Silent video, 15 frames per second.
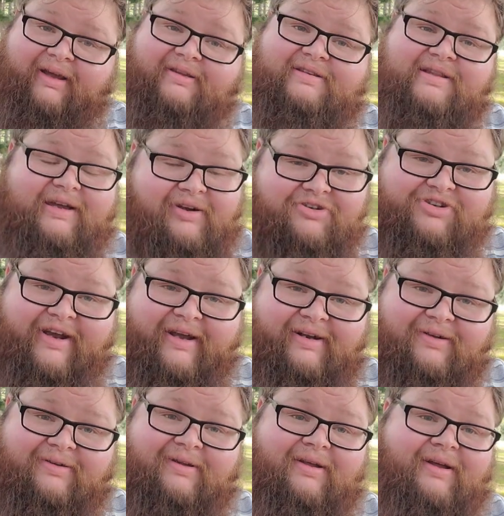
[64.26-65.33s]
to their
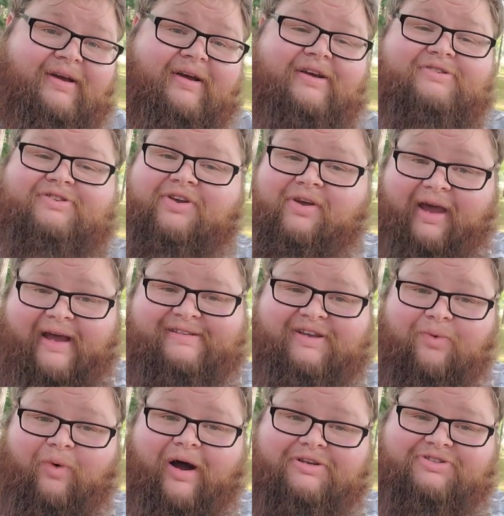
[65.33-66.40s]
channel so you guys can
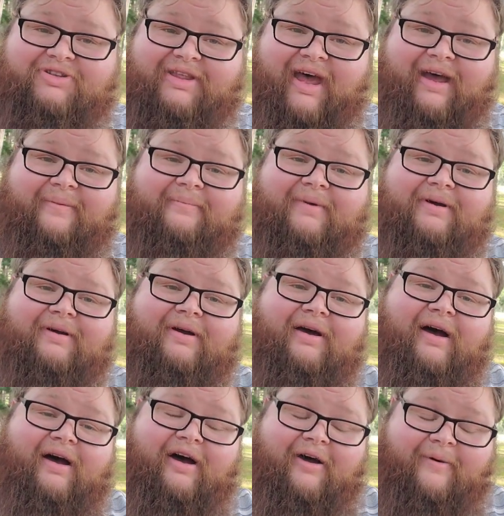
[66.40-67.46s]
watch them.
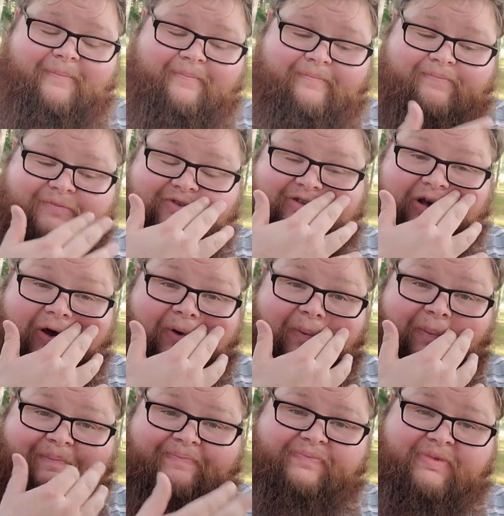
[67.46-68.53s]
So
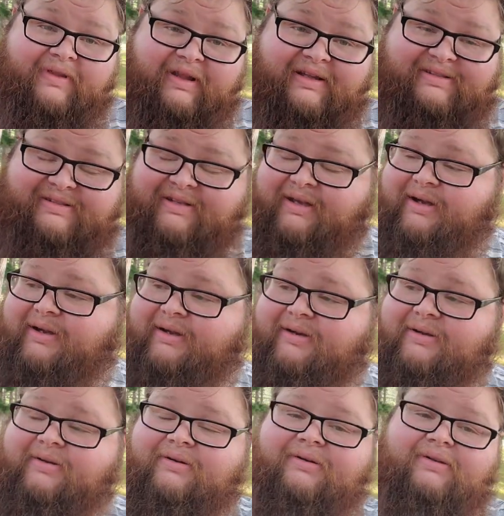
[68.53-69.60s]
let's
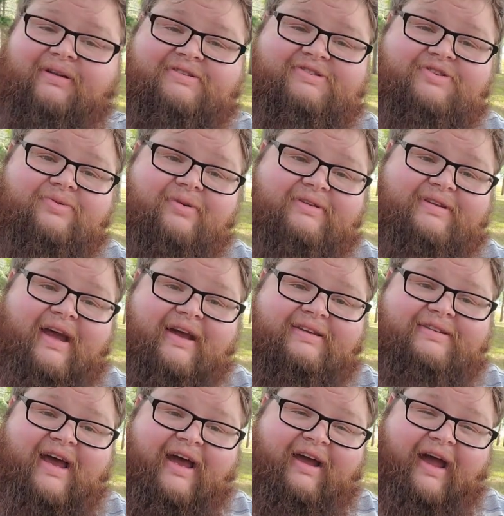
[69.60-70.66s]
do a deck
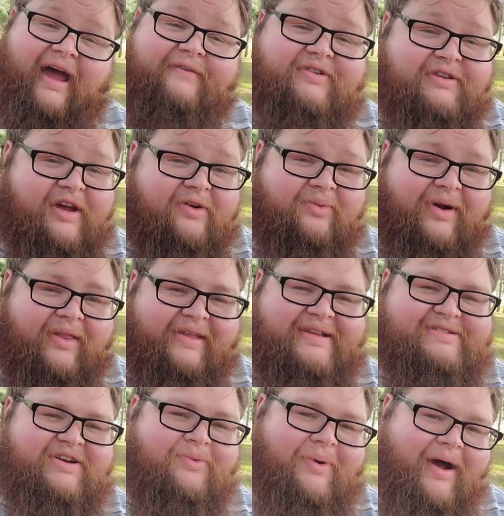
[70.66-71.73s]
tech. I haven't done one of these
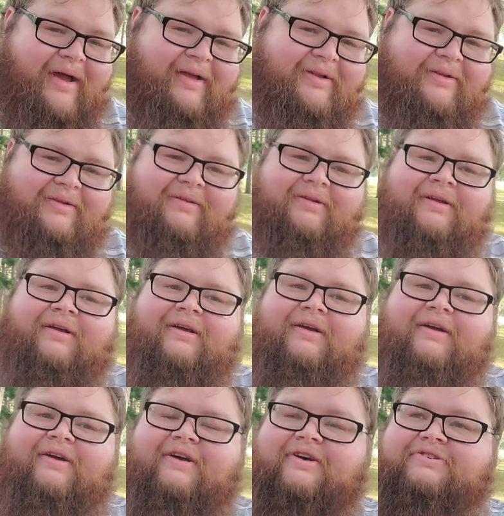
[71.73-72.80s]
in a while.
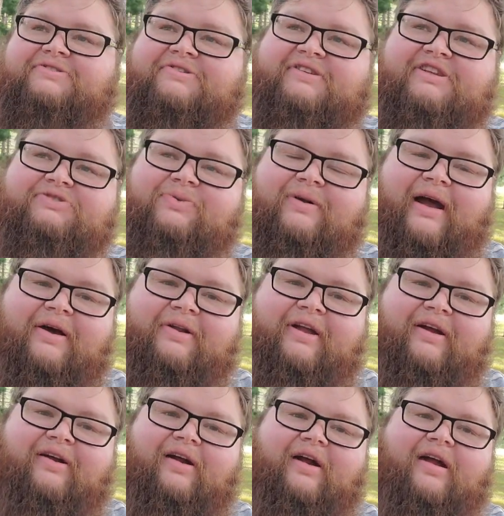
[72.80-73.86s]
So since we're out here